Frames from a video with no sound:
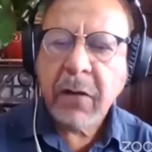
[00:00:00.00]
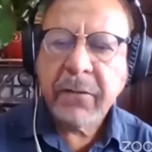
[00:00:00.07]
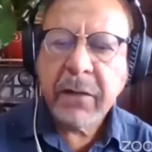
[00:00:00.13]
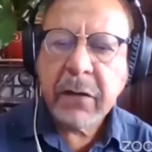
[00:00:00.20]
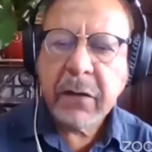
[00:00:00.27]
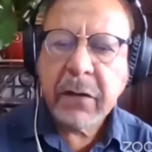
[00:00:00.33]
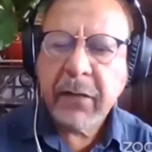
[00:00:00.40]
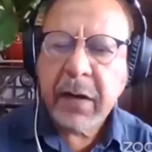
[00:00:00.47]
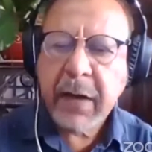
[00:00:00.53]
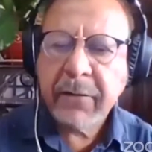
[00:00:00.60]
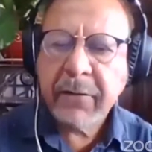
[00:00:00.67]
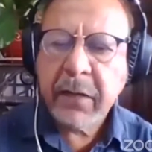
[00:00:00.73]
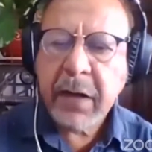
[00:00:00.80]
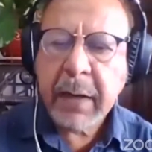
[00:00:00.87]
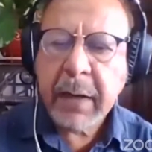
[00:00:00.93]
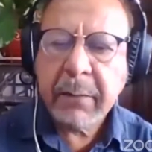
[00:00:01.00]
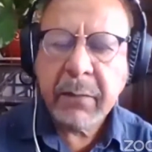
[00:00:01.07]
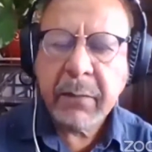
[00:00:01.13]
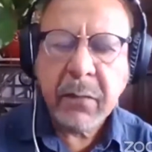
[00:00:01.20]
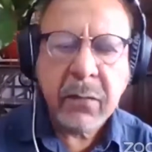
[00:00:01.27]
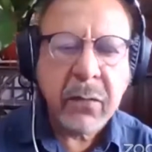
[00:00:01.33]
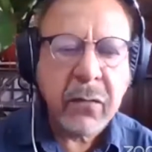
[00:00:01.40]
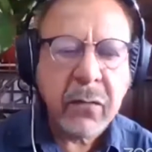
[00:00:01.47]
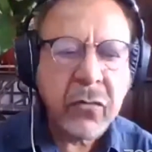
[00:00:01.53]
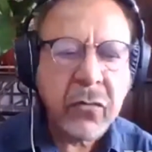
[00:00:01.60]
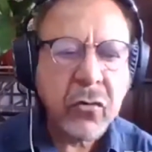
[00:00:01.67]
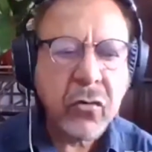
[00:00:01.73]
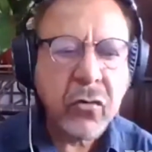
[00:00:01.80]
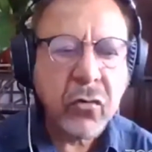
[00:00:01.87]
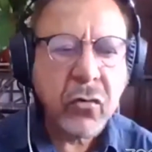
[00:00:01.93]
don't have enough time
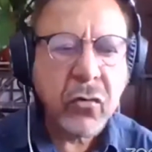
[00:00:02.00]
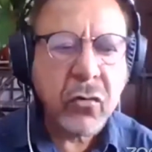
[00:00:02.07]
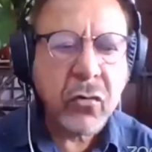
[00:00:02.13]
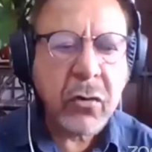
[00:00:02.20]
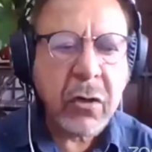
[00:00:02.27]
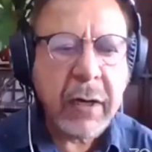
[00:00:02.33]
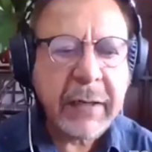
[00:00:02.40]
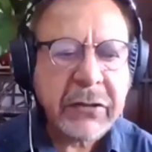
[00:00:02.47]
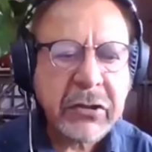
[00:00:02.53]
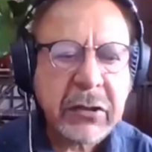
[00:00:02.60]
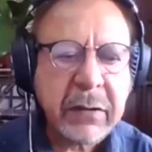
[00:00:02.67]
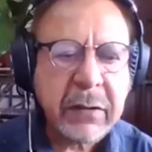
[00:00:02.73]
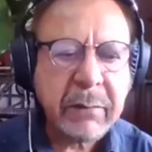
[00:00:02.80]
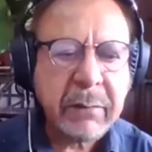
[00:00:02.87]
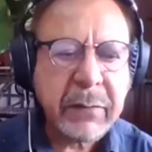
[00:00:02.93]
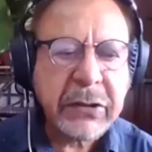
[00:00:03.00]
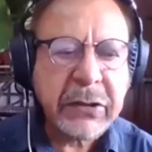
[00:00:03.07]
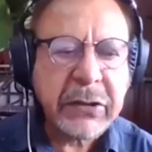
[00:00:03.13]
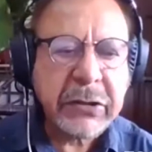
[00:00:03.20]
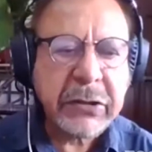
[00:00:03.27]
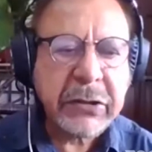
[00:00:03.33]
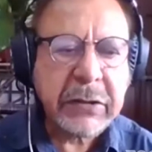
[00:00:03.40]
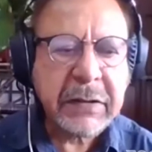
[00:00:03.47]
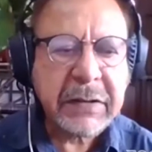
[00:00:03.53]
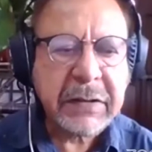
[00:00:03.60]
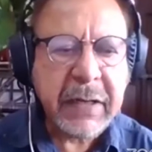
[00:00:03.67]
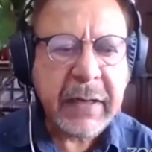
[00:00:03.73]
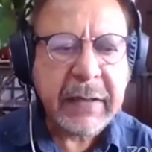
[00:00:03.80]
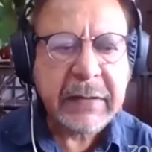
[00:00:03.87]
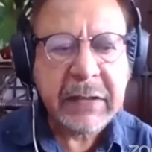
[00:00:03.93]
to do collection
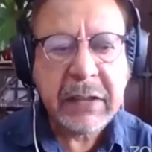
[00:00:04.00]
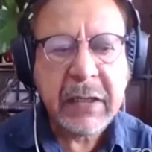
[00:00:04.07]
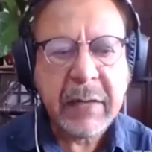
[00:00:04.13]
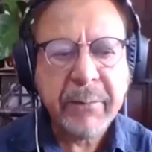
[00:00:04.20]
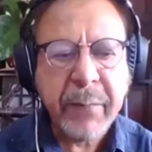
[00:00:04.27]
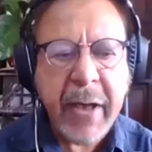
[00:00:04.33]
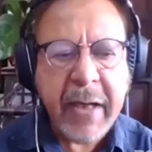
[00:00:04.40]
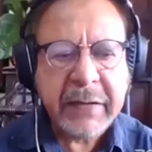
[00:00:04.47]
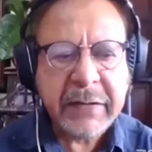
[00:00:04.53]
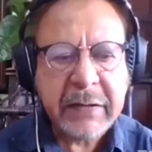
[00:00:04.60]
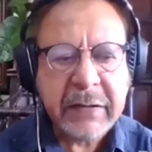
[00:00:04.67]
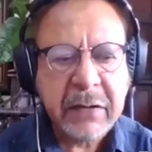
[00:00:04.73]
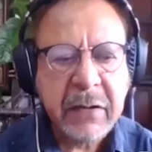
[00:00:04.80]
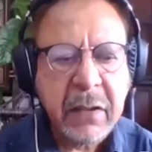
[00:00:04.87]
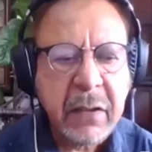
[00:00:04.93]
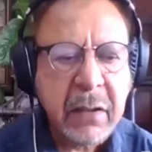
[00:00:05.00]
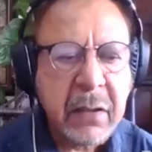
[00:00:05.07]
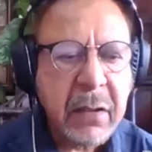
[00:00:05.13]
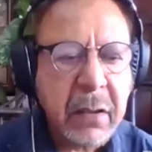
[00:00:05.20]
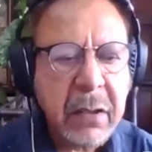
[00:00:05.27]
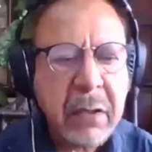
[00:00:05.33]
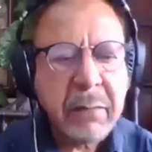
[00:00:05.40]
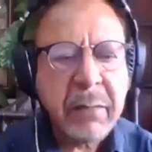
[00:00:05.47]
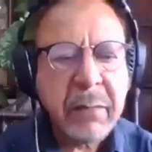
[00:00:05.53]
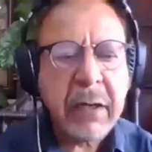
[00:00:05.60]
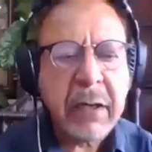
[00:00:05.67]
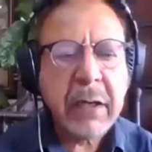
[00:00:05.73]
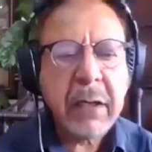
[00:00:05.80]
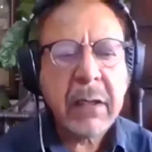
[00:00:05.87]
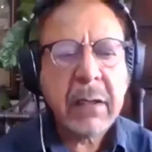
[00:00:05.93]
missions as in the past. Uh,
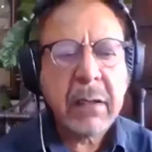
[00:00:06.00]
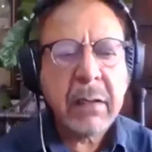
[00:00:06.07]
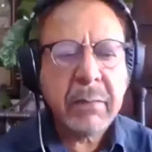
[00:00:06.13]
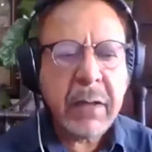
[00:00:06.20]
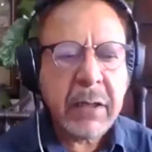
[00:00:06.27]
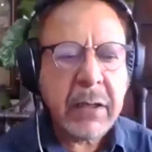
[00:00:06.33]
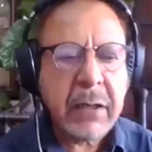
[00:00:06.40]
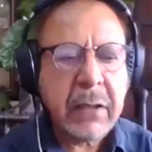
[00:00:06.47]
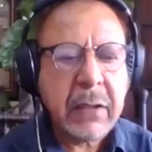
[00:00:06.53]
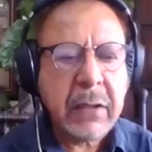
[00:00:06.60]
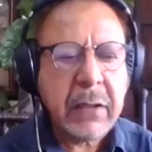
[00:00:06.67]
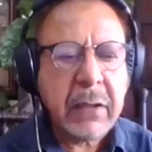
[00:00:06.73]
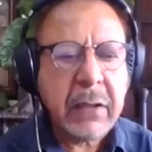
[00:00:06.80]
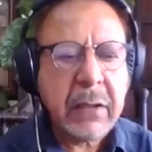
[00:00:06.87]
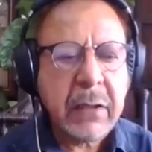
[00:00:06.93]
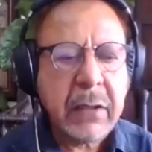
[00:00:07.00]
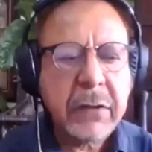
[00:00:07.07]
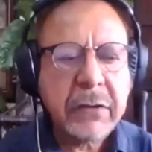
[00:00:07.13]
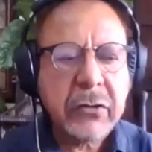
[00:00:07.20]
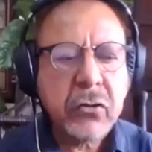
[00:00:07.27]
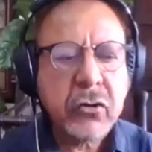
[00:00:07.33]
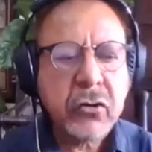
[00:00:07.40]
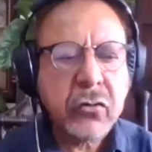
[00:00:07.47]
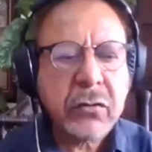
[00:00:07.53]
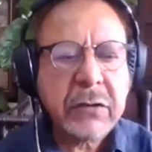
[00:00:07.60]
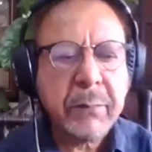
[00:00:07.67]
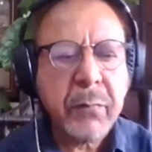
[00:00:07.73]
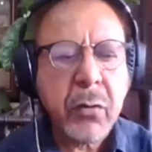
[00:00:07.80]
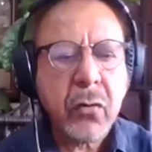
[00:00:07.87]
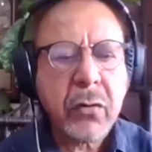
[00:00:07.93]
many, many donors used to
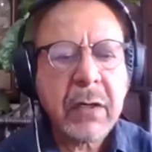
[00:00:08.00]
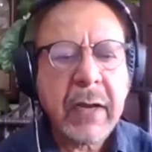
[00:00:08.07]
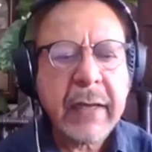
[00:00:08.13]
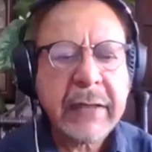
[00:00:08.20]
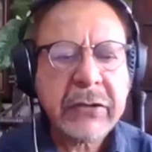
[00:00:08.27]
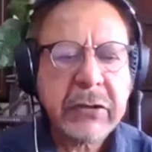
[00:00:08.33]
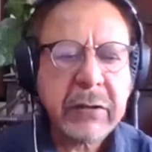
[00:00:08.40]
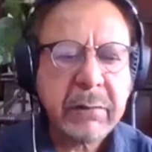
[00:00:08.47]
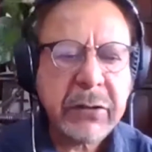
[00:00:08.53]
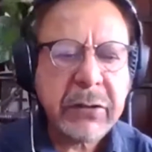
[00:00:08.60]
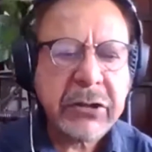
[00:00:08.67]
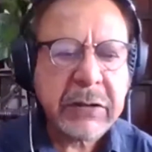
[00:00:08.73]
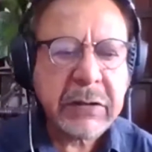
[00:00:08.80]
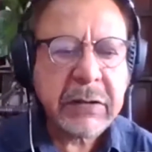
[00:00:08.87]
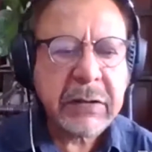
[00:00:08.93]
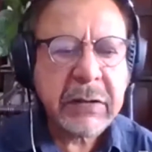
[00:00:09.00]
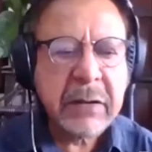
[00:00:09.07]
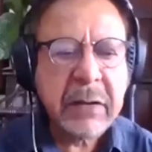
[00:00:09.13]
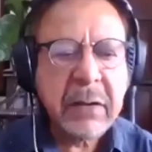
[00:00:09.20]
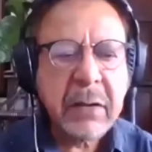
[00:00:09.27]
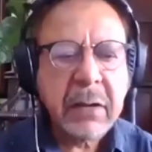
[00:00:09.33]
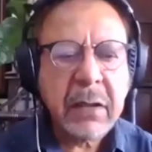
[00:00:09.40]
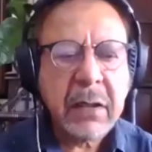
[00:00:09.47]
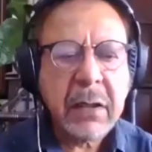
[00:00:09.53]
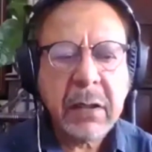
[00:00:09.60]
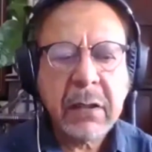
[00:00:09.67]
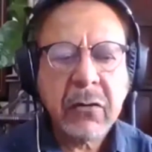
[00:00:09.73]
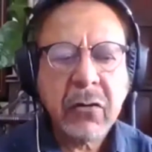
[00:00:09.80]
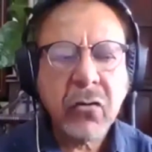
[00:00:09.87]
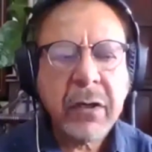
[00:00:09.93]
support collection missions, uh,
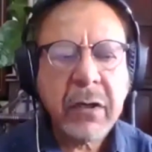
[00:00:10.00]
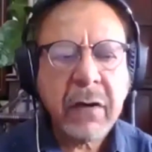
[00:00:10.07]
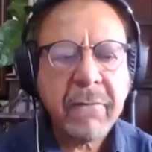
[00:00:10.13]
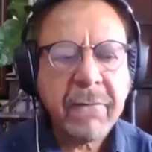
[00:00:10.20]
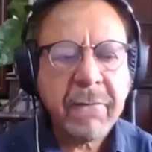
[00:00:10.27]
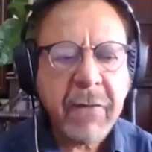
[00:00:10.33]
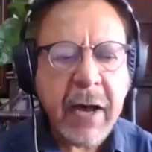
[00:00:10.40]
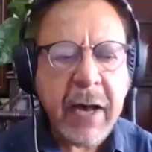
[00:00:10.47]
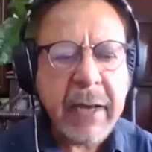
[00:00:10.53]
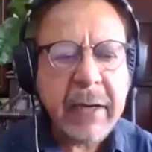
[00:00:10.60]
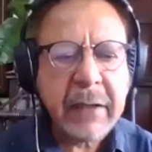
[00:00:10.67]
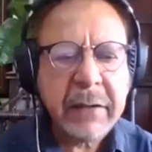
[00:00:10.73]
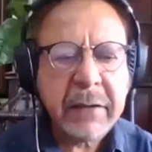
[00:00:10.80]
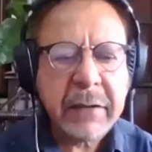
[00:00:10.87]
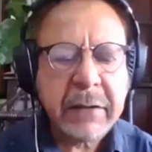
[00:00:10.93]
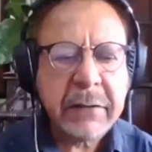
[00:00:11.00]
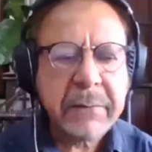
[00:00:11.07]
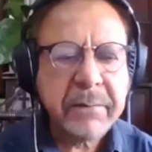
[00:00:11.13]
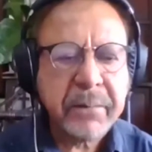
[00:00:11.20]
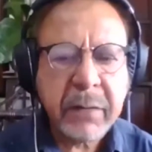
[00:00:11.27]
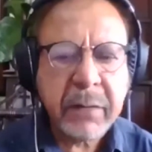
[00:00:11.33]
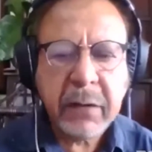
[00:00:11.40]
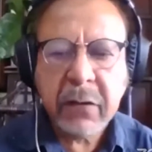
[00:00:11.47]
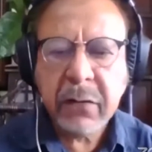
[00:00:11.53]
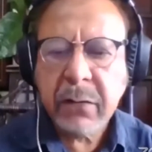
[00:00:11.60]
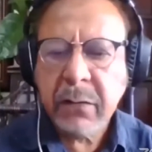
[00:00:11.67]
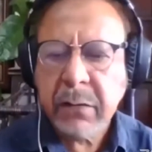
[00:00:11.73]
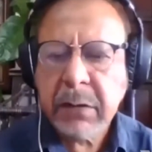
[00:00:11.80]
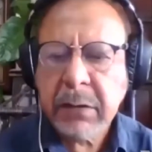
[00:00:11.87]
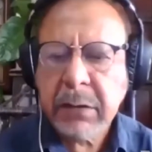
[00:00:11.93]
including of wild, um, you know,
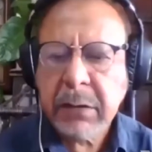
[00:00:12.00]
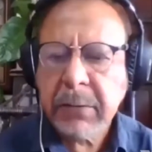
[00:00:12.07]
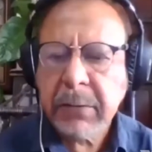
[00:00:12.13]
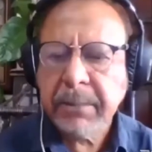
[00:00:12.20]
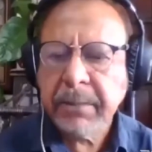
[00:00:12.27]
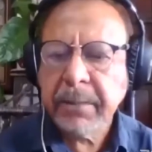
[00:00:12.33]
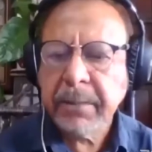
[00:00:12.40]
um,